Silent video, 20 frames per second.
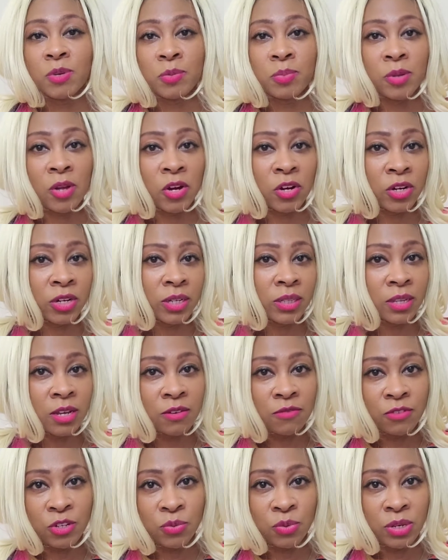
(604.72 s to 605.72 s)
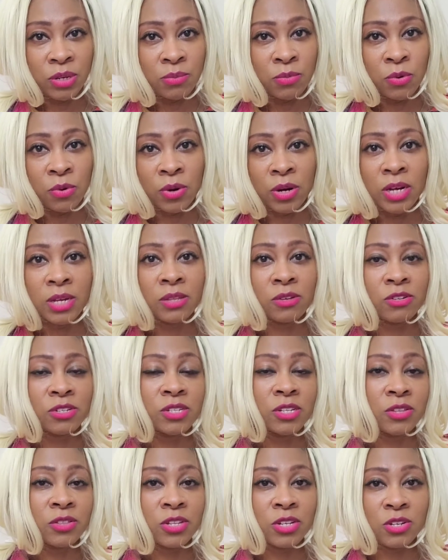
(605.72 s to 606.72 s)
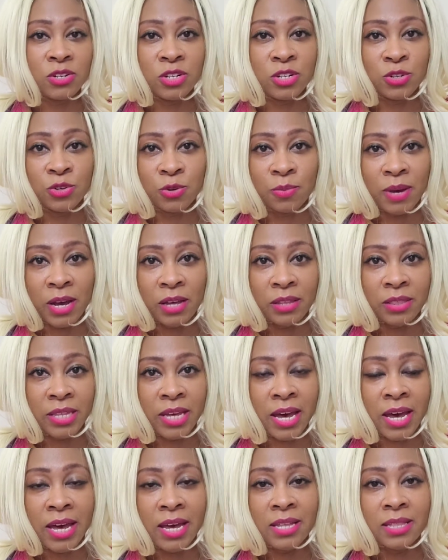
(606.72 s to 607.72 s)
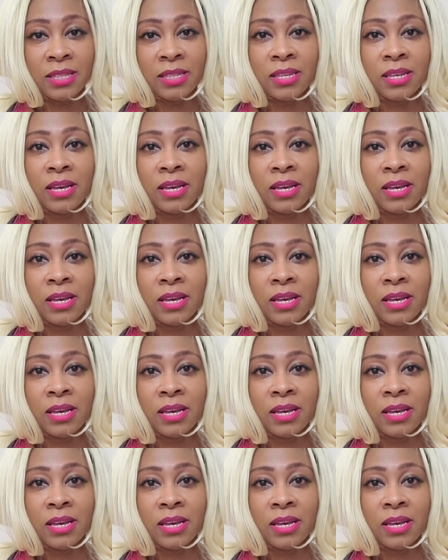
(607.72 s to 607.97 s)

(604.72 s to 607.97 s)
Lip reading: people aren't going to love you anymore, and there's nothing you can do about that.